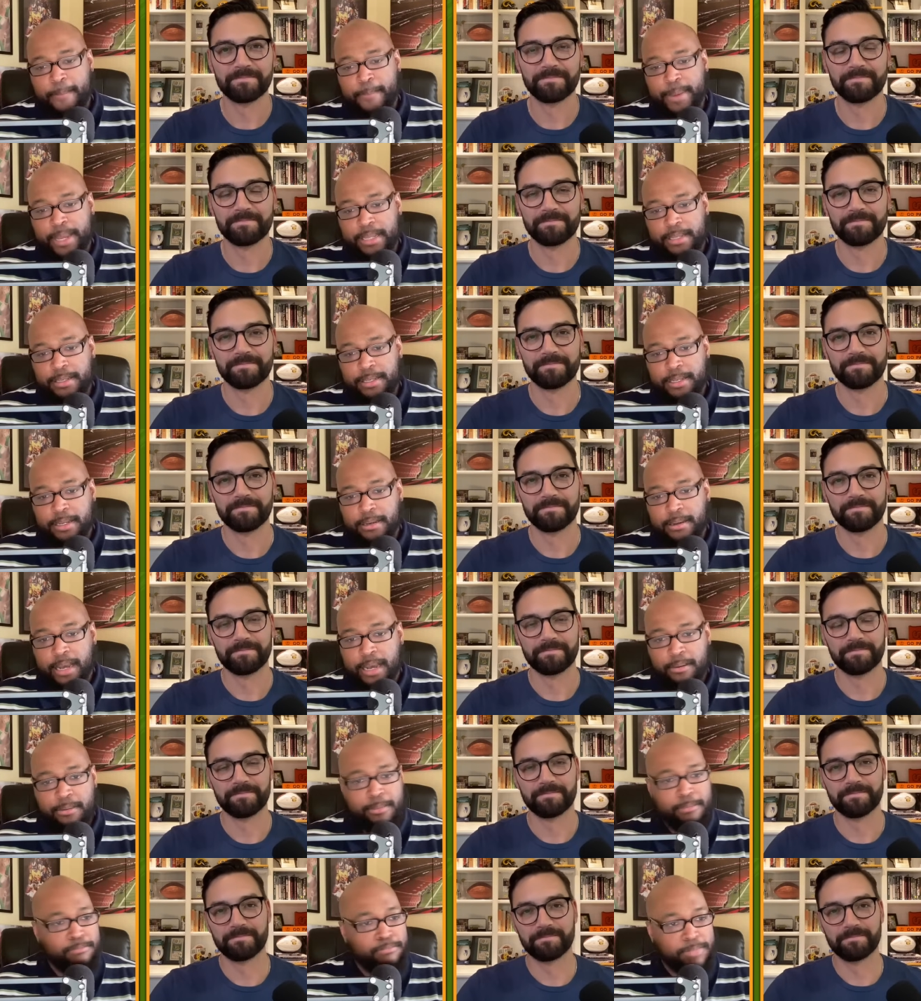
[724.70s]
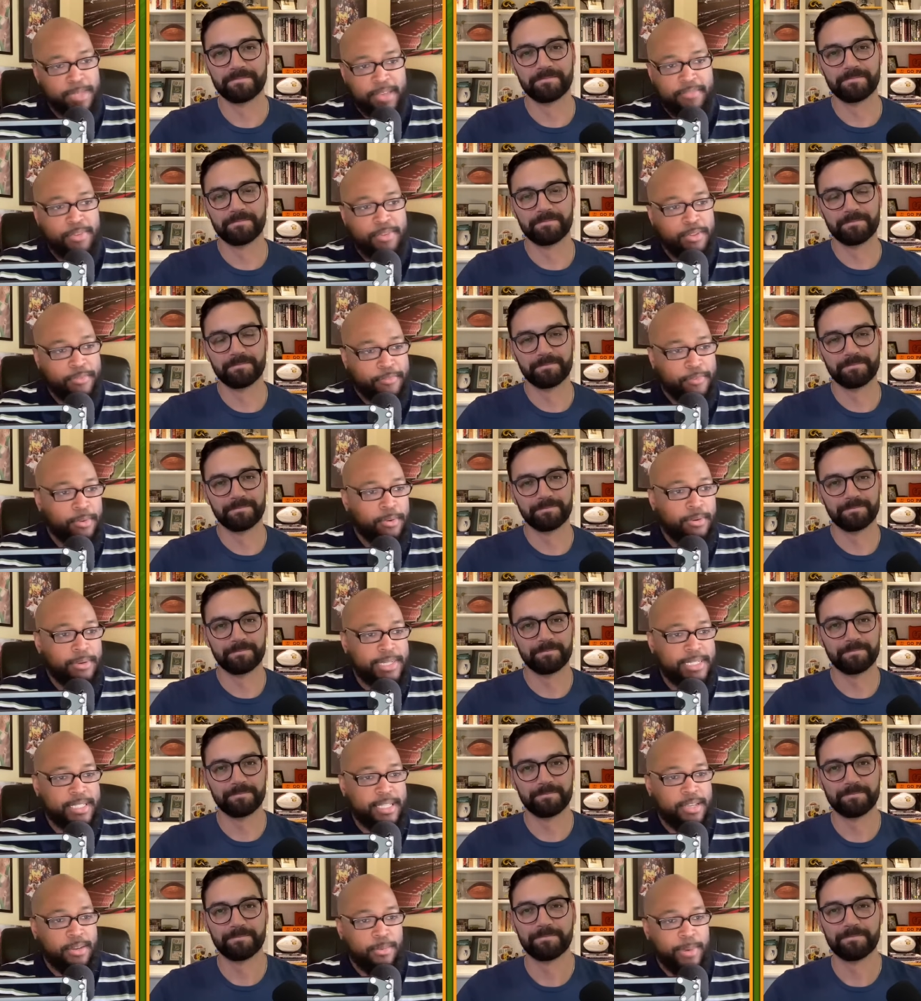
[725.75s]
Speaker 1: but you know, I'll give you the floor as
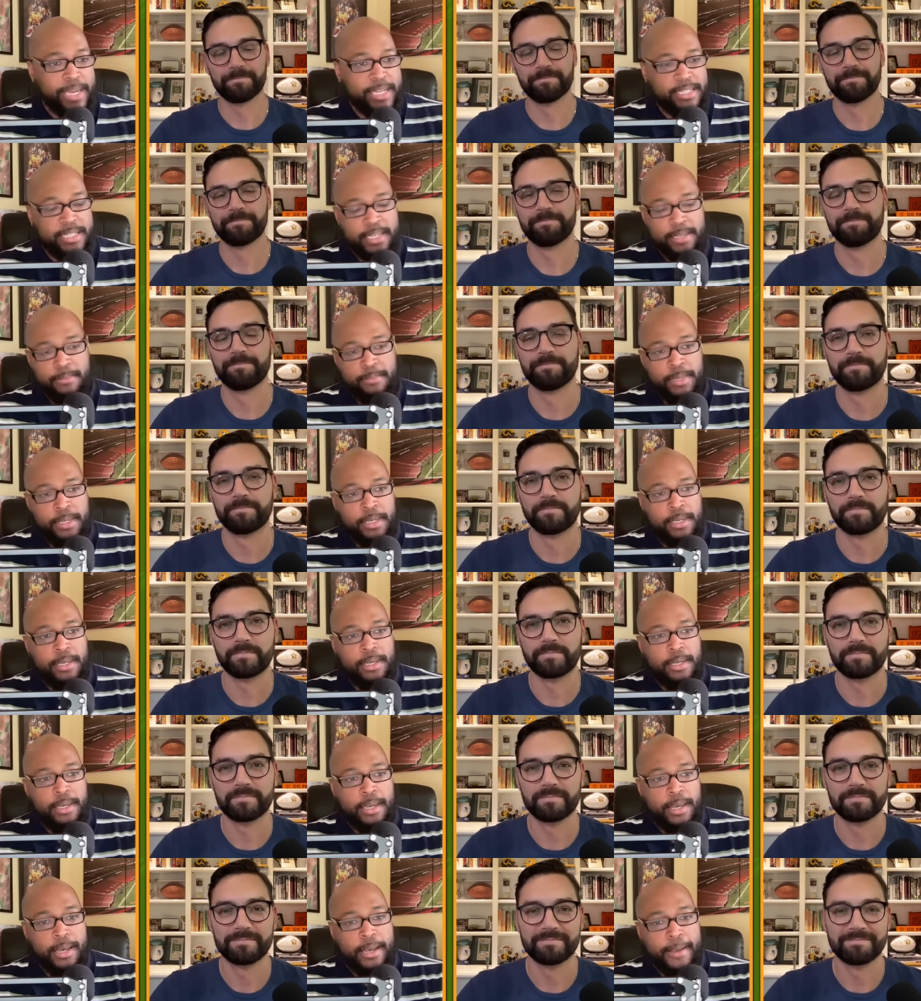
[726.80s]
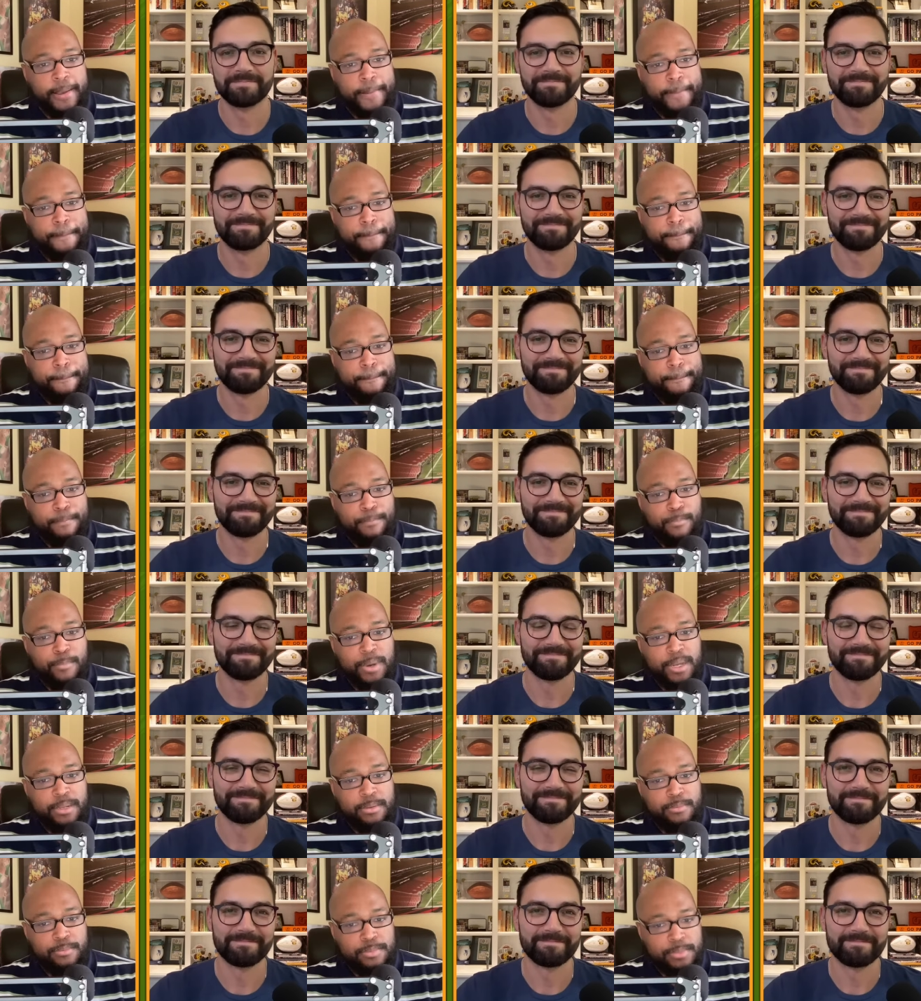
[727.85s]
the away team. Um,
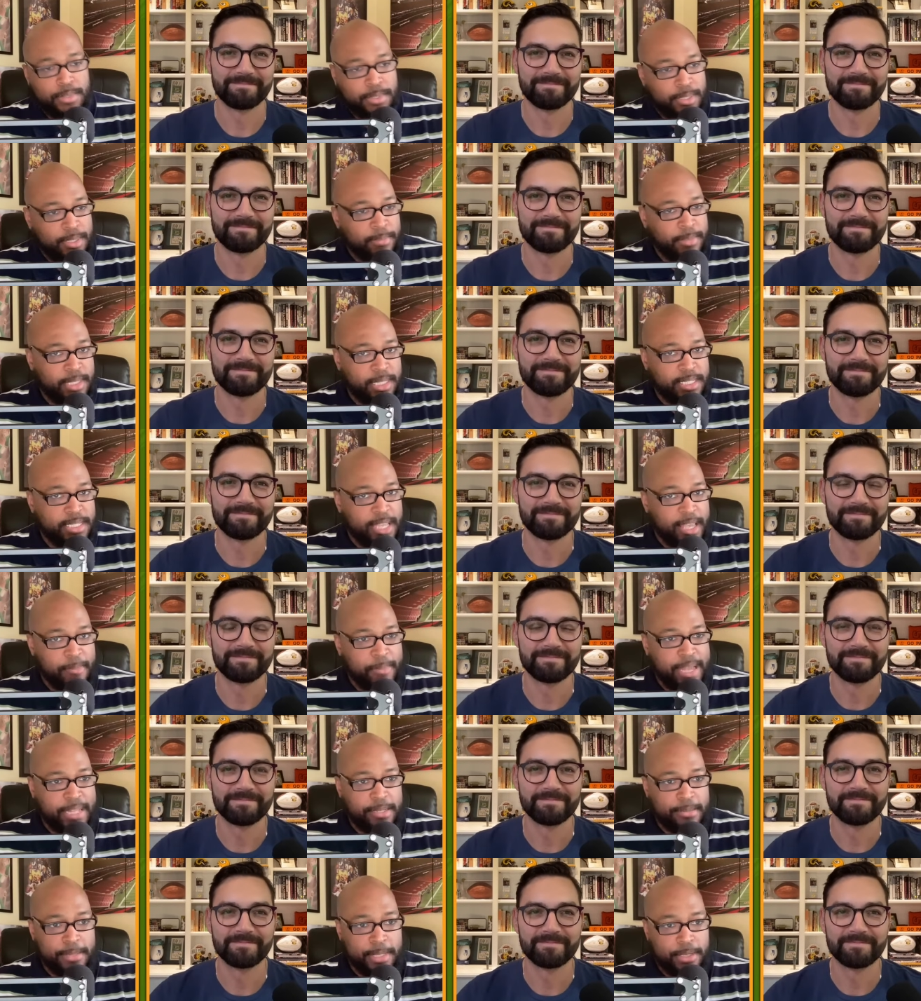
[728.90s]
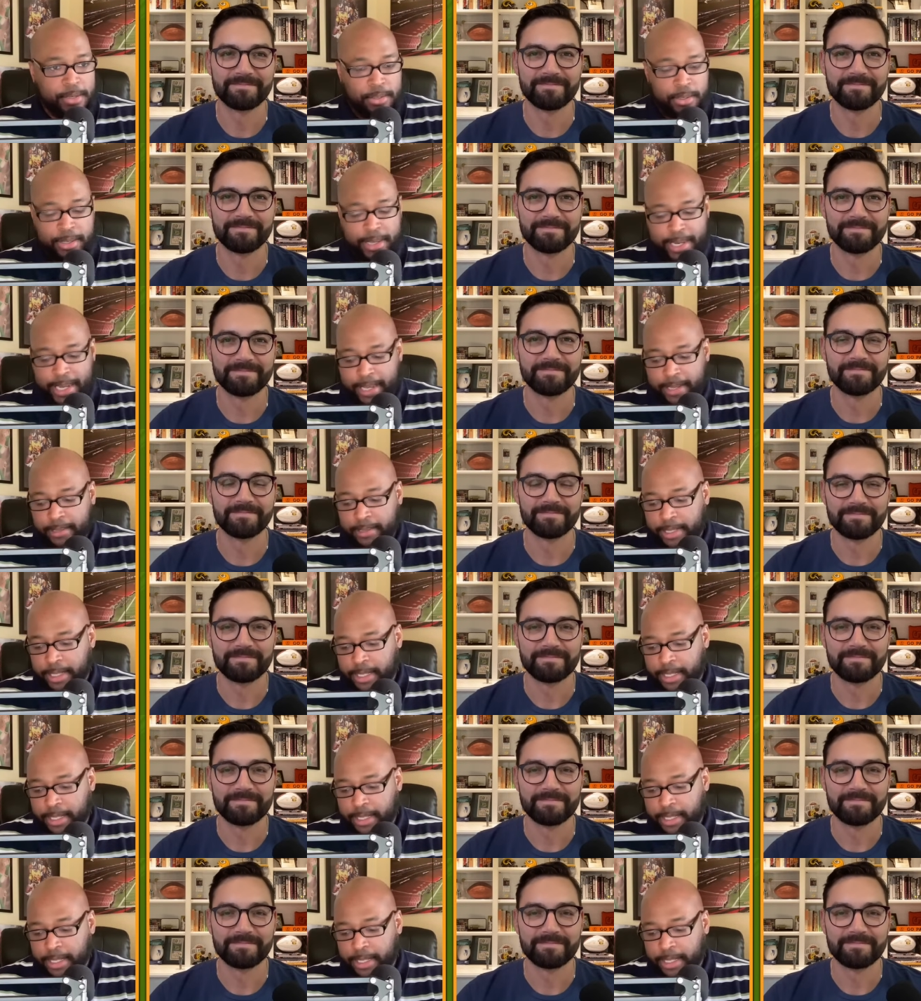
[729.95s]
what some of these key matchups that you're looking at?